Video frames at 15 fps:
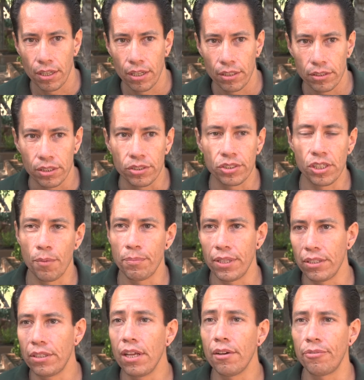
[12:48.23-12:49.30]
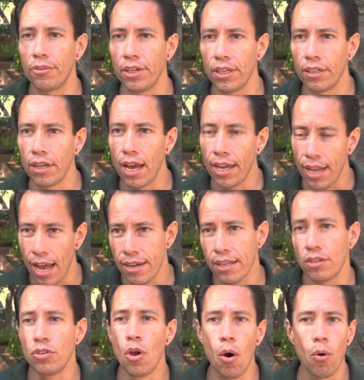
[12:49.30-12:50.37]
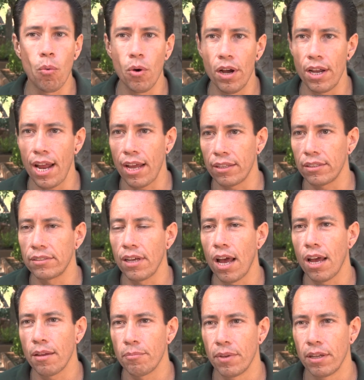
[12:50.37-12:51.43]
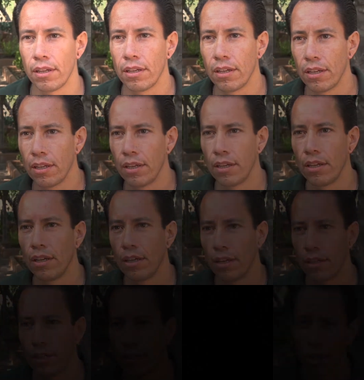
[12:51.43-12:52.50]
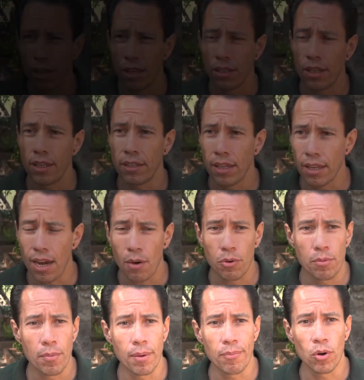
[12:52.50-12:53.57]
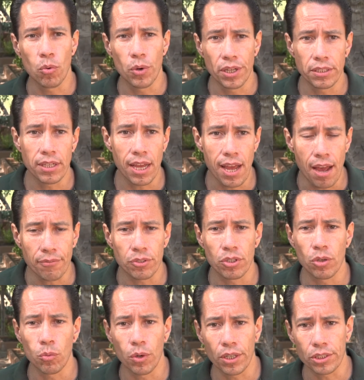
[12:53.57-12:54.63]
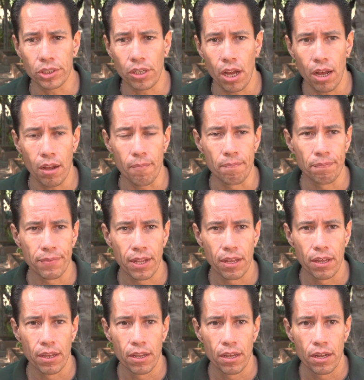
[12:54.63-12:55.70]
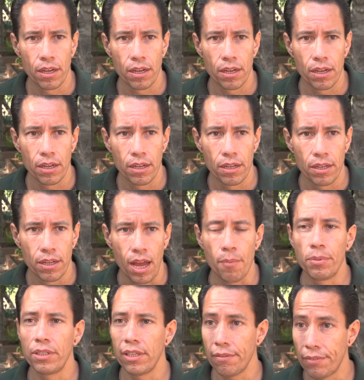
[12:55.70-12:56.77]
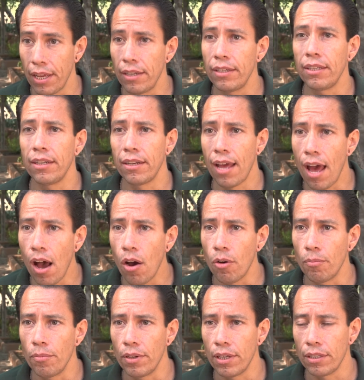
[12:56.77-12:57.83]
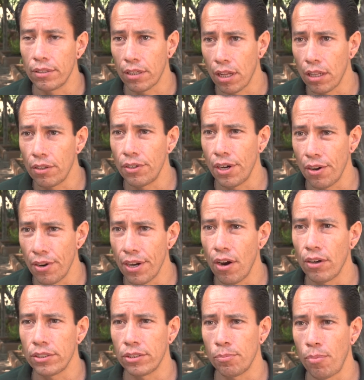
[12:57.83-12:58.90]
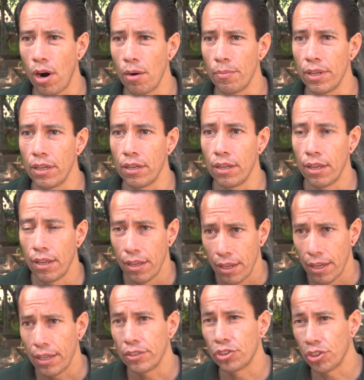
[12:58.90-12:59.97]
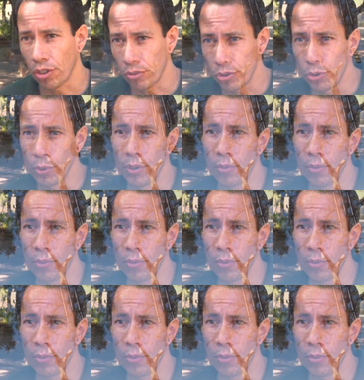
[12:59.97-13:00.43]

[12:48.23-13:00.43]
something different. I didn't know what at the time. And then I remember one day after a workshop, I believe they needed help in the culinary arts department in Circle Tree